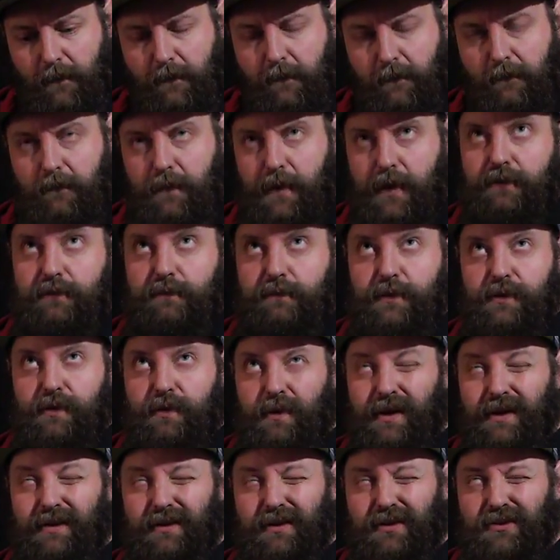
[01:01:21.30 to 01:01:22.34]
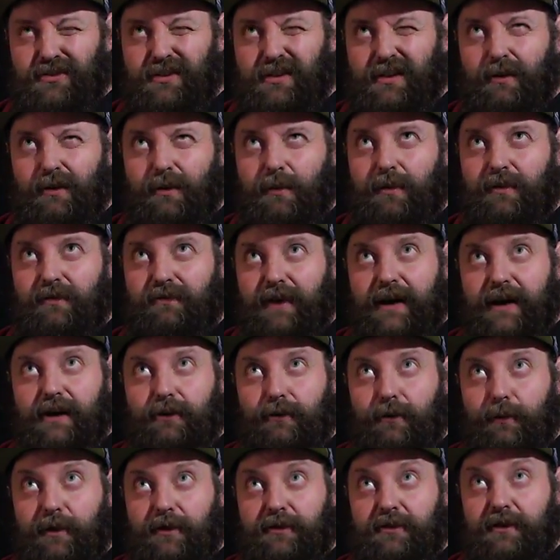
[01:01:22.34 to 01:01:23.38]
because between continuum and
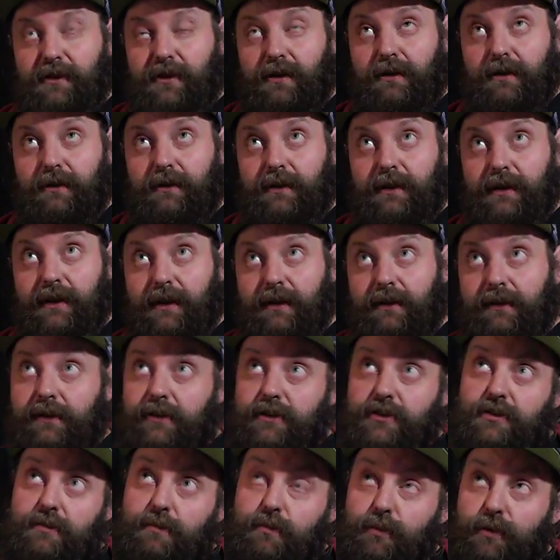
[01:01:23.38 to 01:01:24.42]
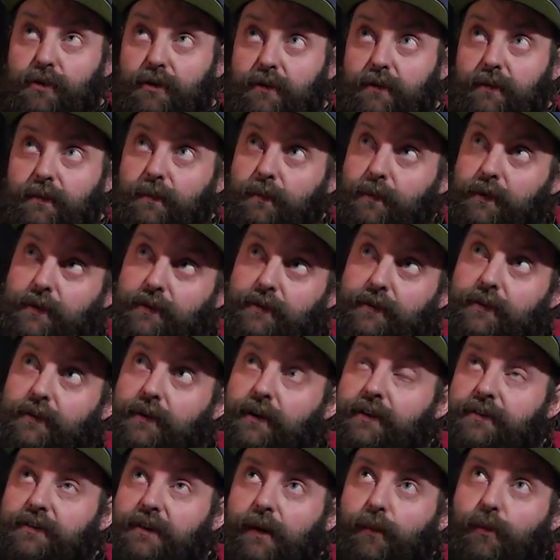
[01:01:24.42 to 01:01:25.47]
vacuum, it's the only English word with
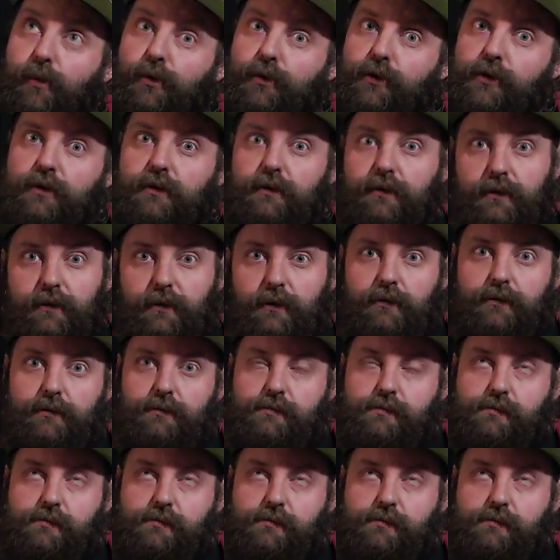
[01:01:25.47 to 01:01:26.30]
a double U.